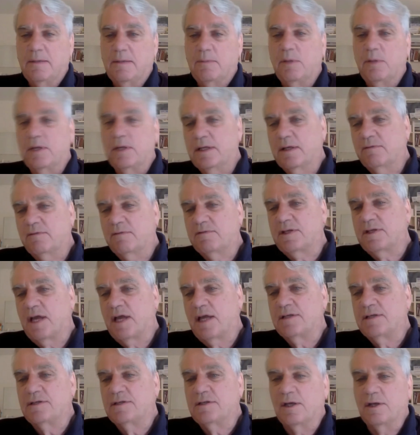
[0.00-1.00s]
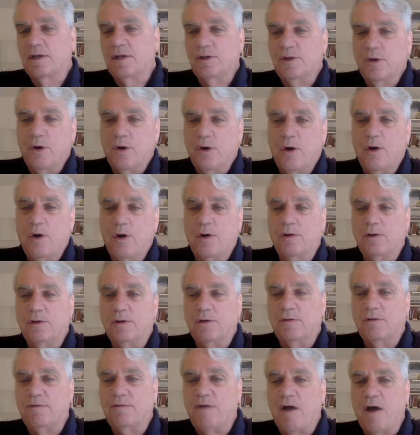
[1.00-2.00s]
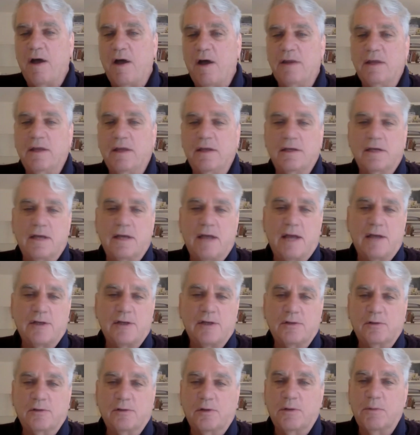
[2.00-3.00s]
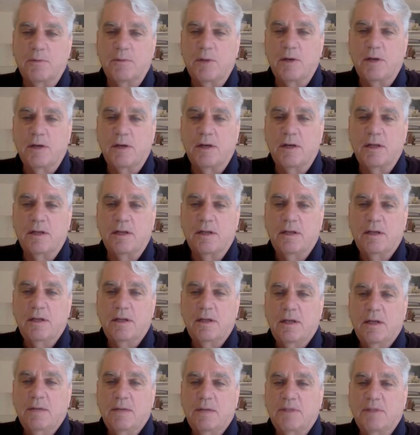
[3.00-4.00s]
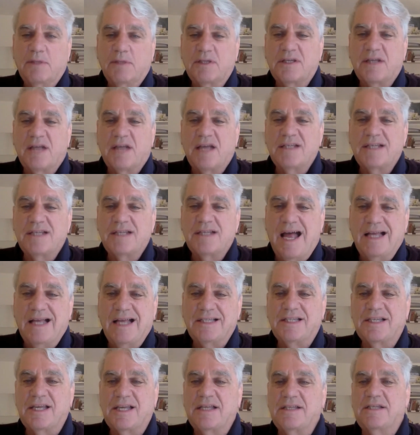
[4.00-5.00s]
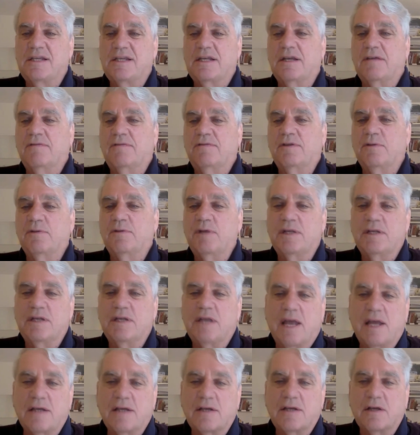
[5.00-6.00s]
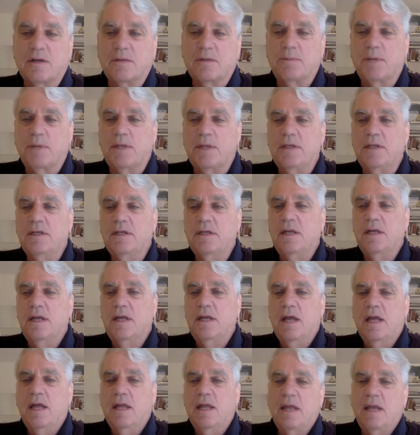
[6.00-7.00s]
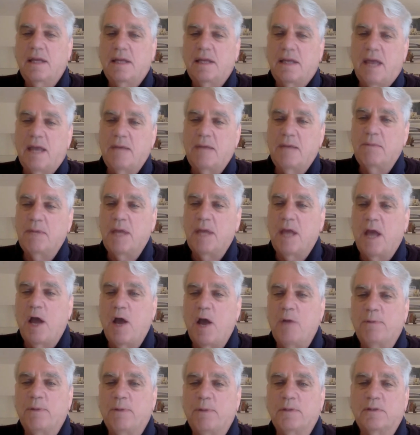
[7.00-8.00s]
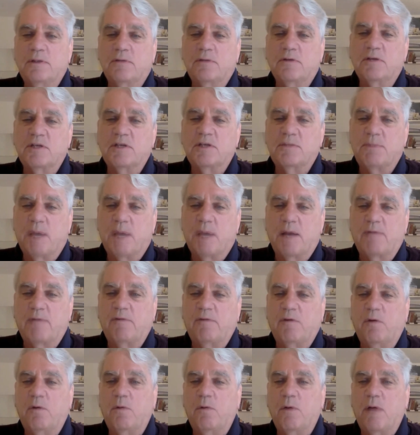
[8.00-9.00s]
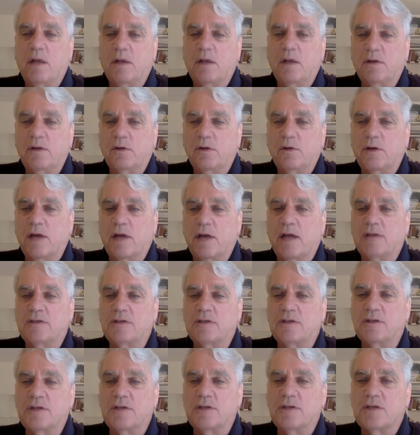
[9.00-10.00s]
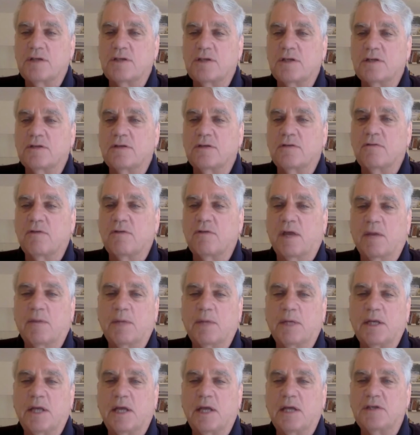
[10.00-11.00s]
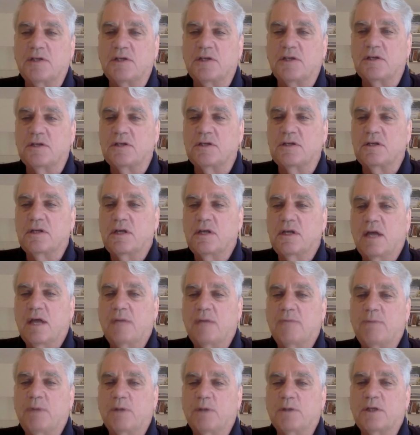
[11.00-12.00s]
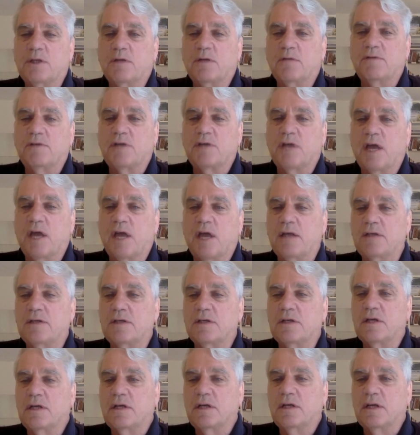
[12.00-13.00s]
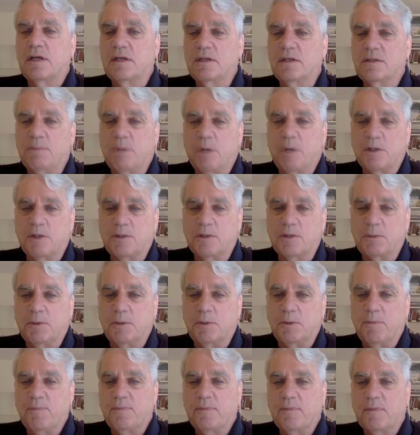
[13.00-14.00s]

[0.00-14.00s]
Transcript: Plenty of states ignore or defy the international community, but states are sensitive to international opinion, and they can be open to respectful, well thought out suggestions and recommendations, and positive change is possible.